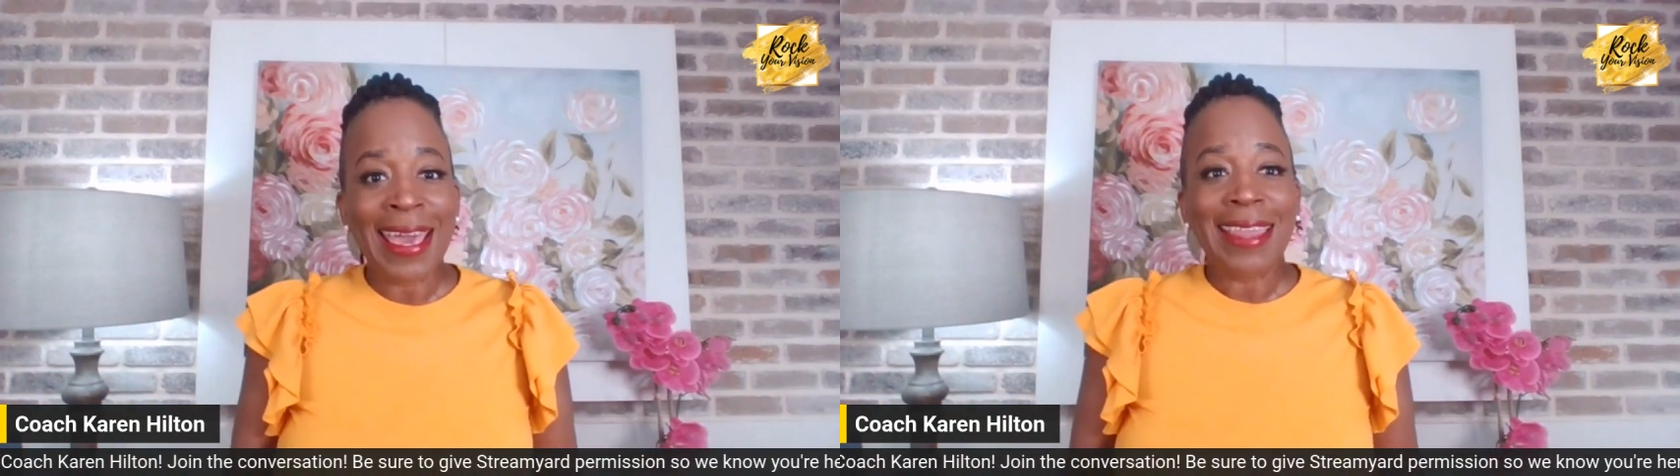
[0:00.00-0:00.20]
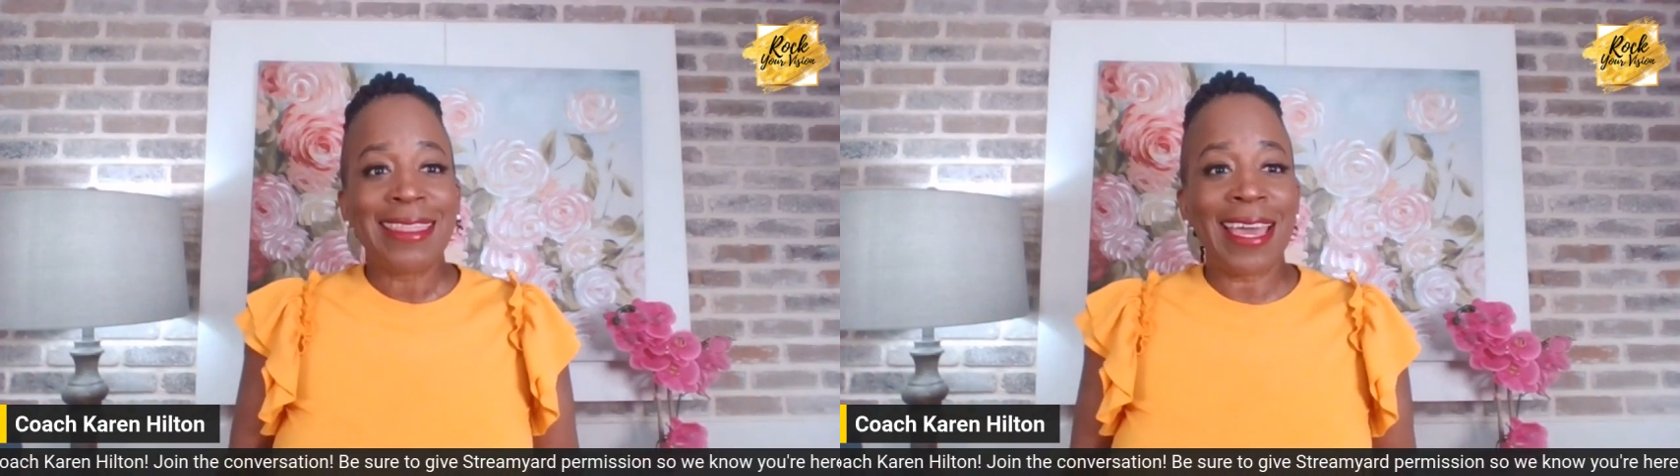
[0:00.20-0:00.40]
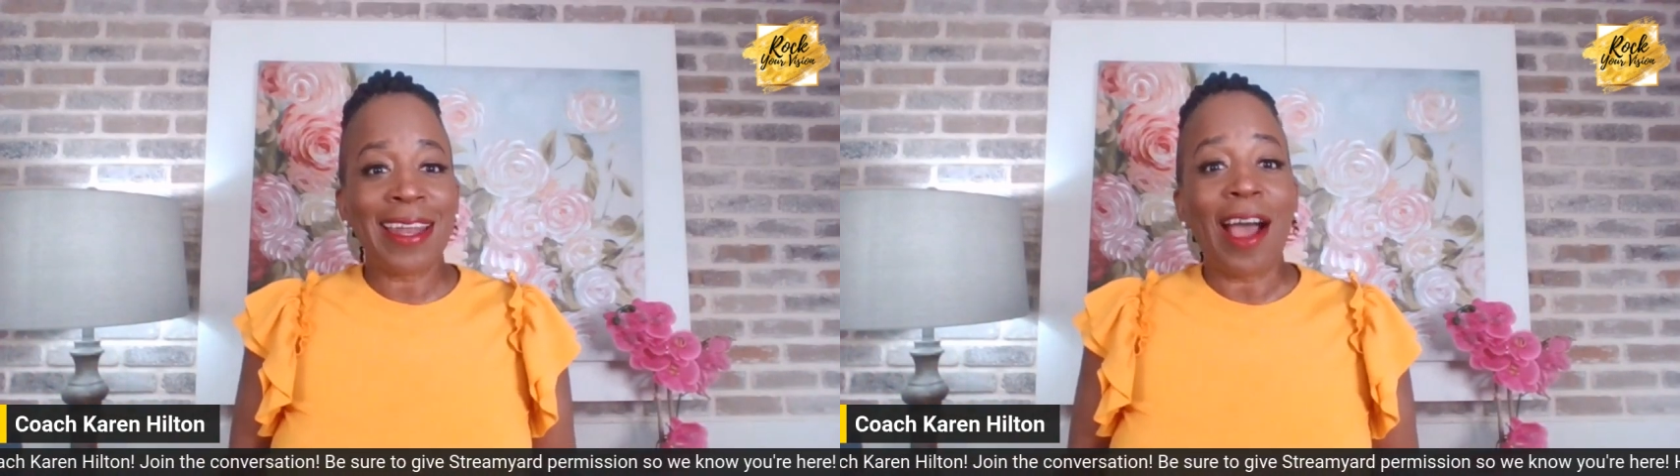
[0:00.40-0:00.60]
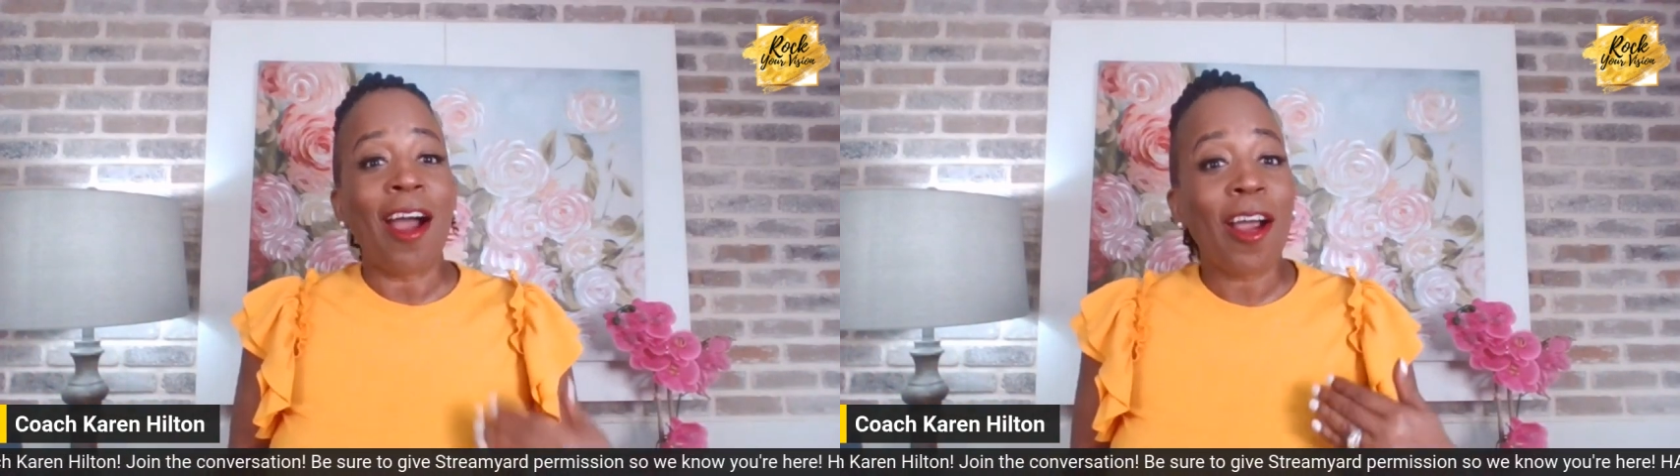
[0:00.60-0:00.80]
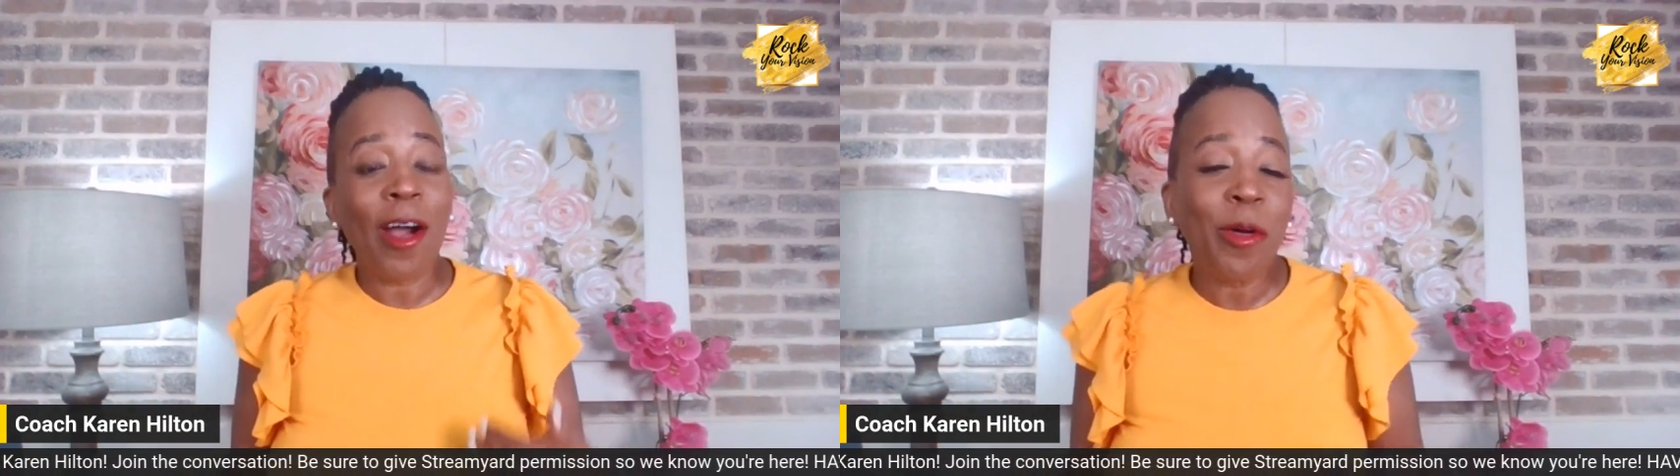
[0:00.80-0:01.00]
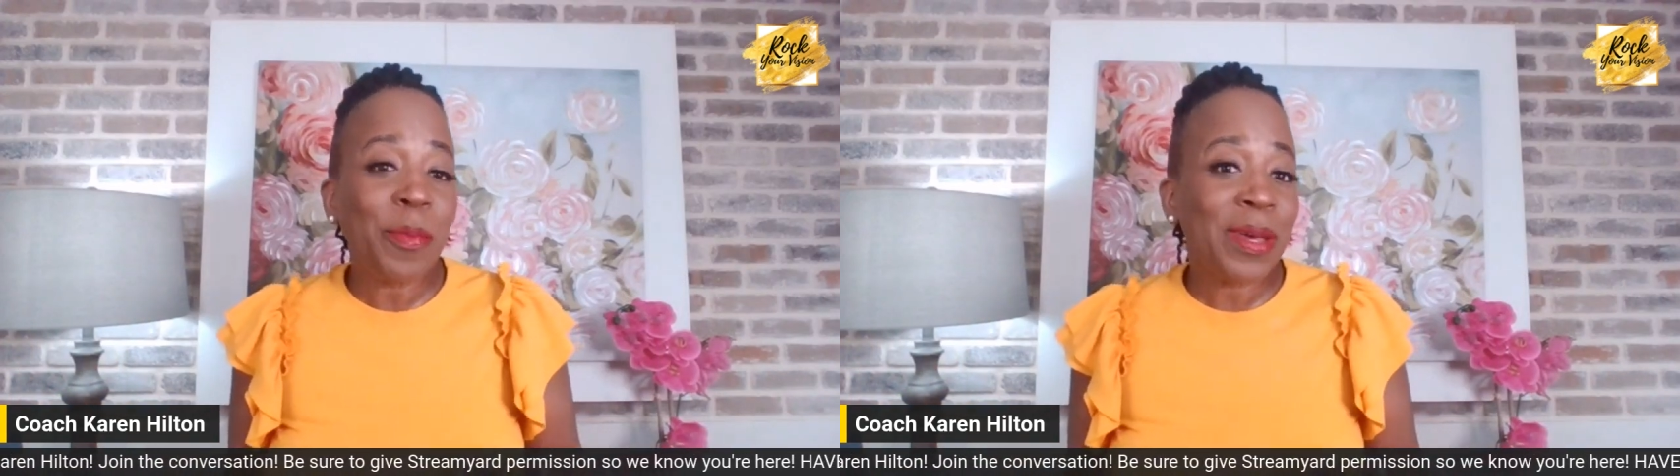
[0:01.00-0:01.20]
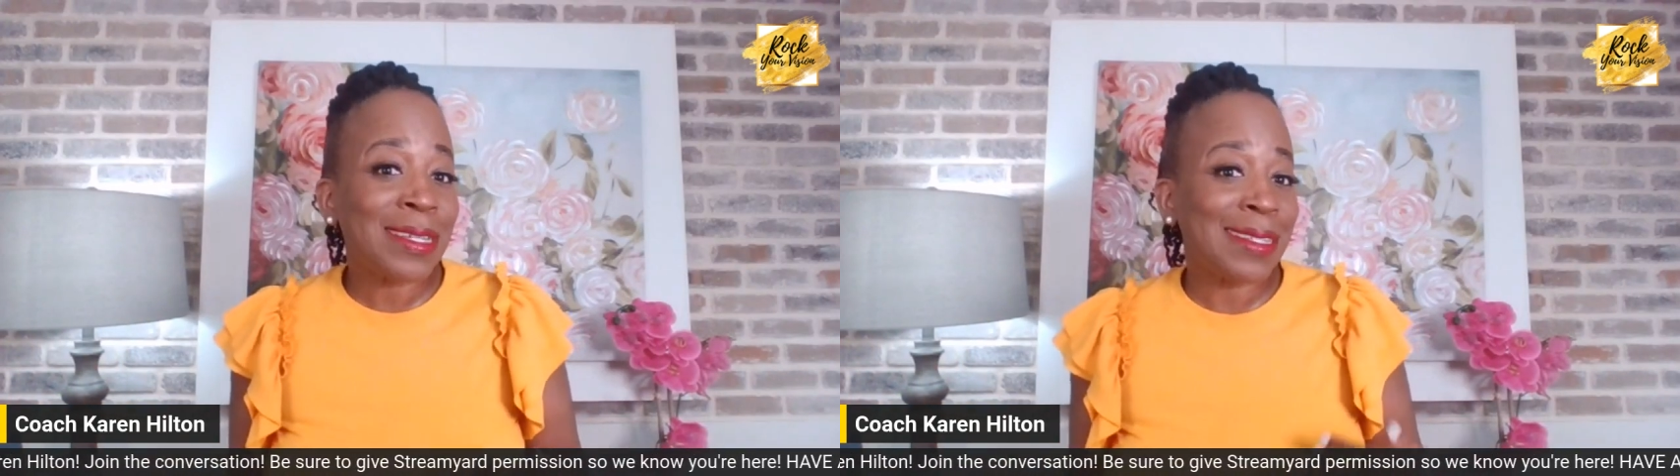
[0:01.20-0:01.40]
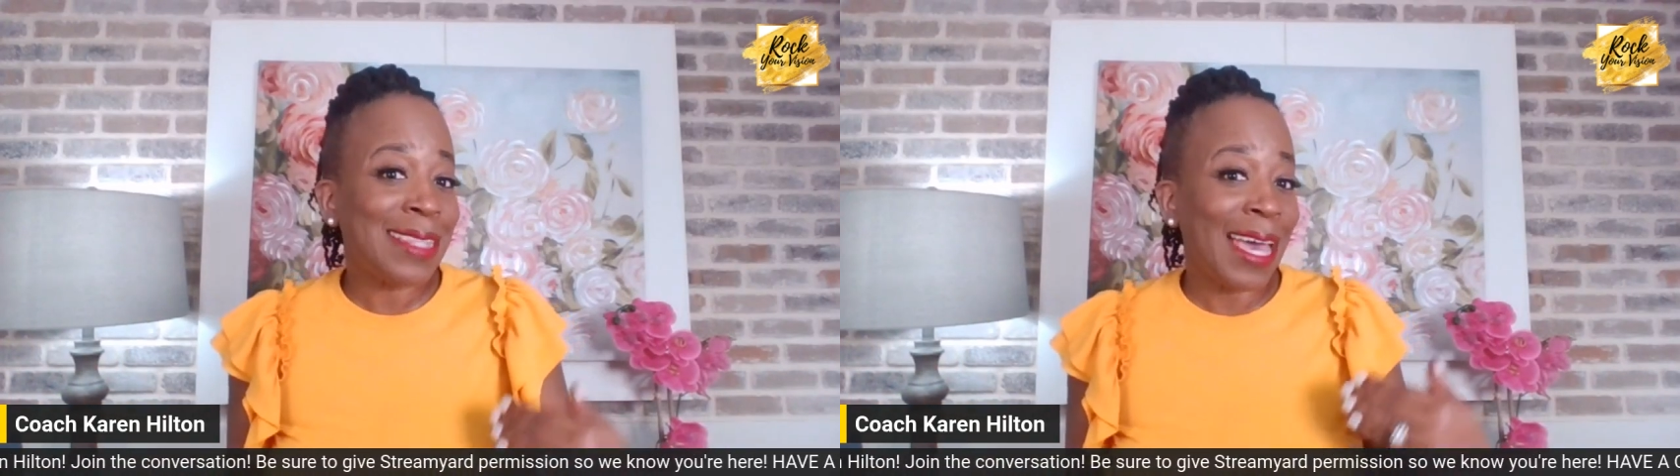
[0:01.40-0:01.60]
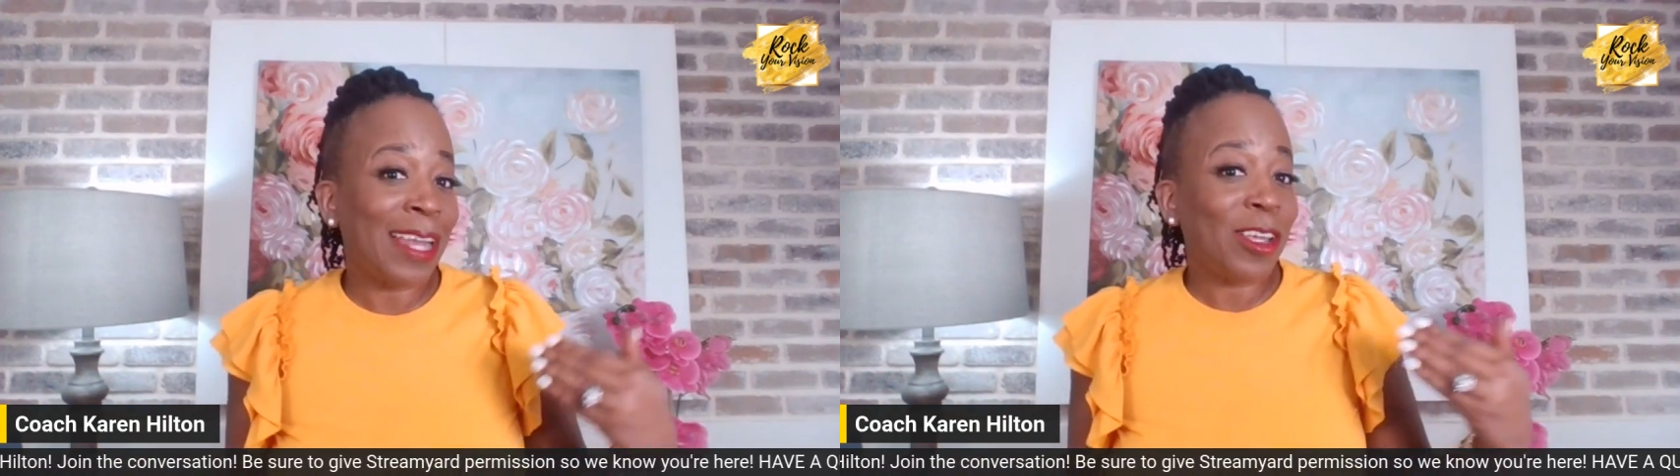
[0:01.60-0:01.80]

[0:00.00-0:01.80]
then our hope is that